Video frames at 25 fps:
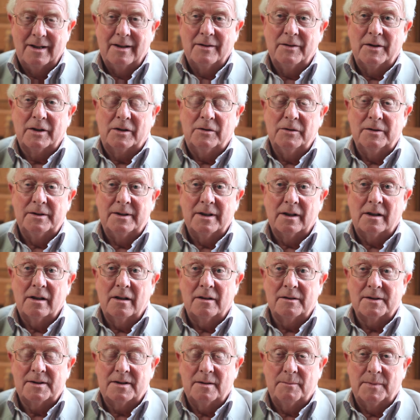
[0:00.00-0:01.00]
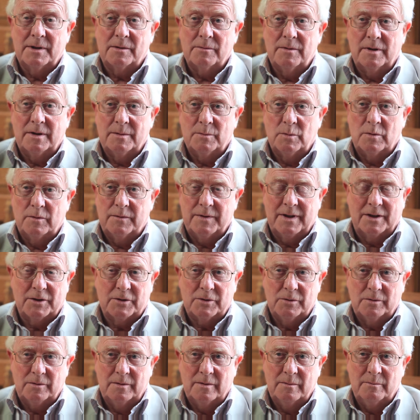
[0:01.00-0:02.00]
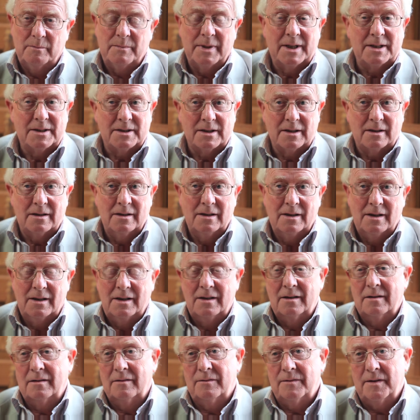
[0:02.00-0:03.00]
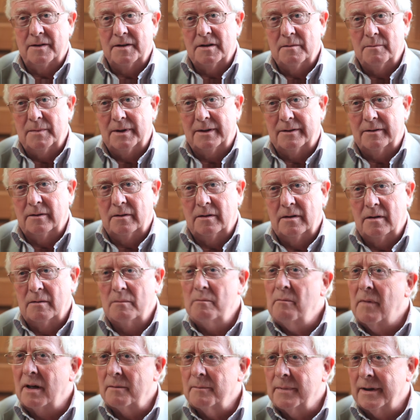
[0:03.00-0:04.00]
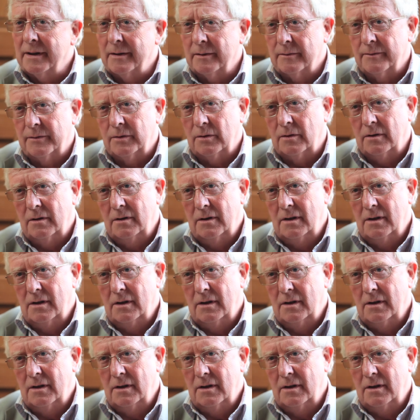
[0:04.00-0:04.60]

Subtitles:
that could dig out something rather more factual, basic and fundamental might be helpful.